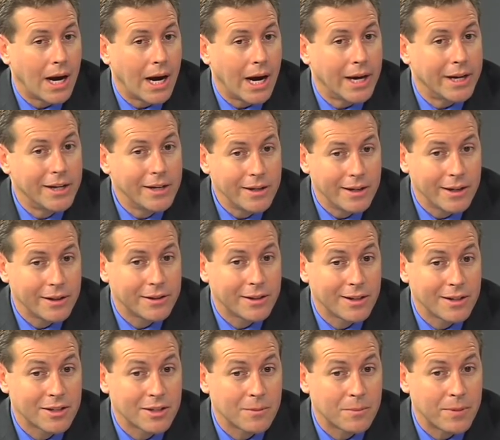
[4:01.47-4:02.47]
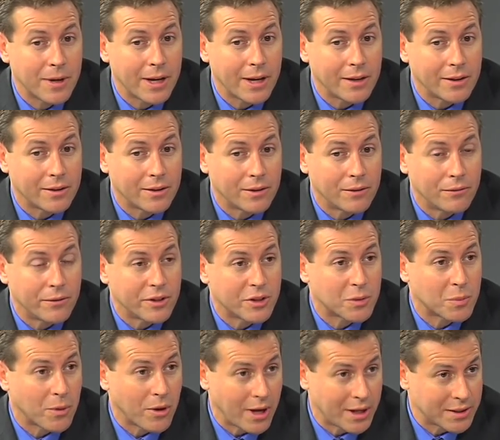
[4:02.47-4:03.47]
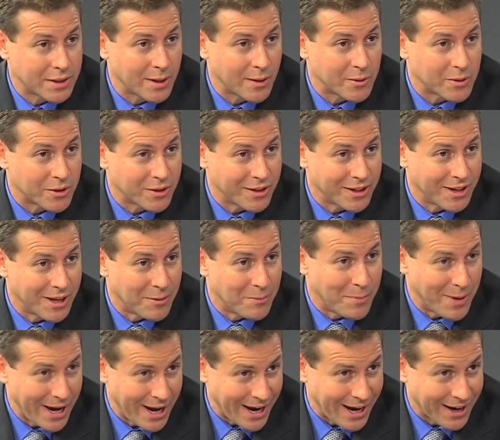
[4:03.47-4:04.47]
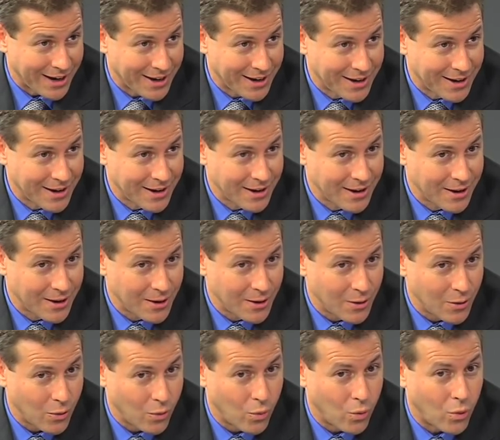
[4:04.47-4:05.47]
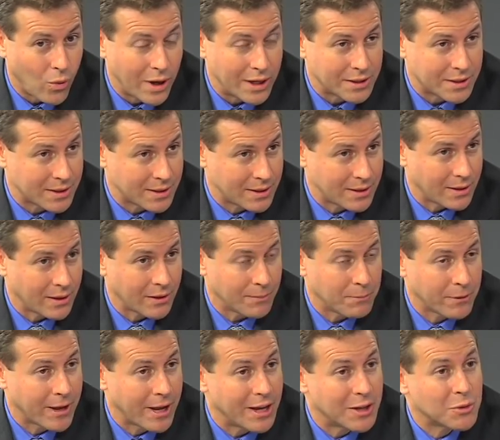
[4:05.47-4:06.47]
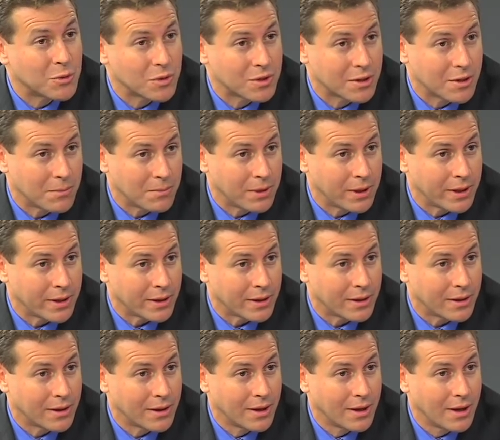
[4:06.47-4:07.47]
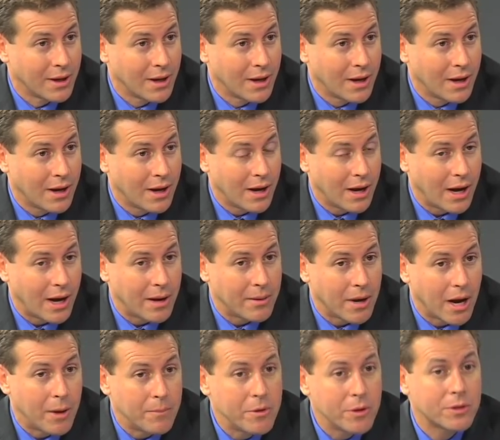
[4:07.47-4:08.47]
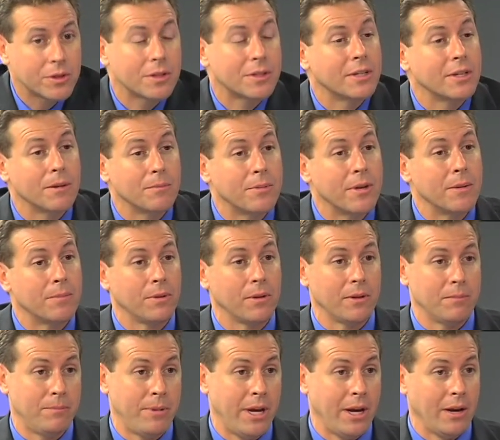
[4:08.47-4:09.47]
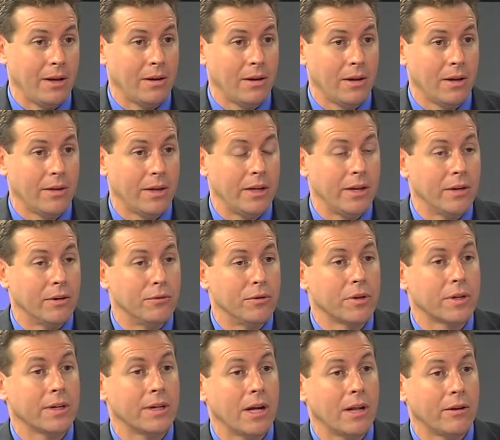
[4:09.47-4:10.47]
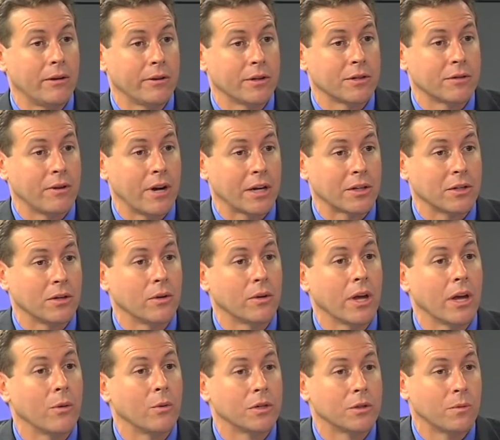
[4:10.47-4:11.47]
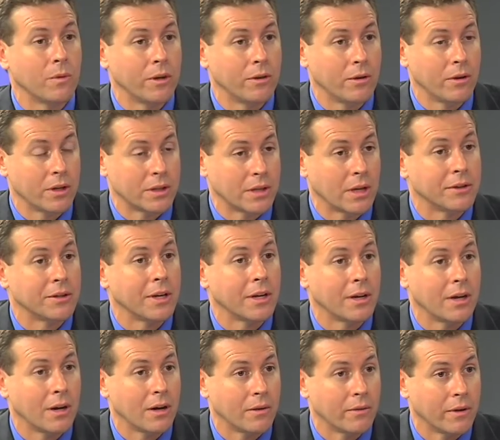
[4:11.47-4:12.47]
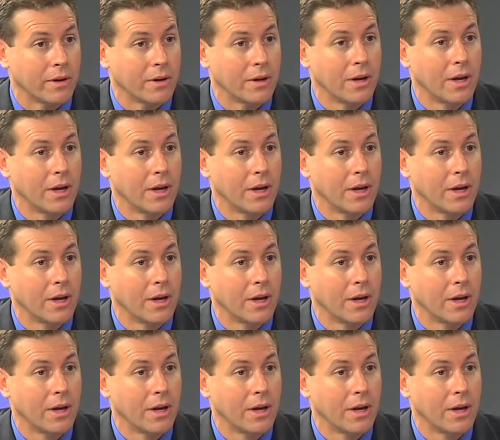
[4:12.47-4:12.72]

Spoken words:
I didn't anticipate the response I was going to get back once the case was completed. I'm used to seeing people in pain. They need a root canal and an extraction. Okay, which one hurts? I'll take care of it.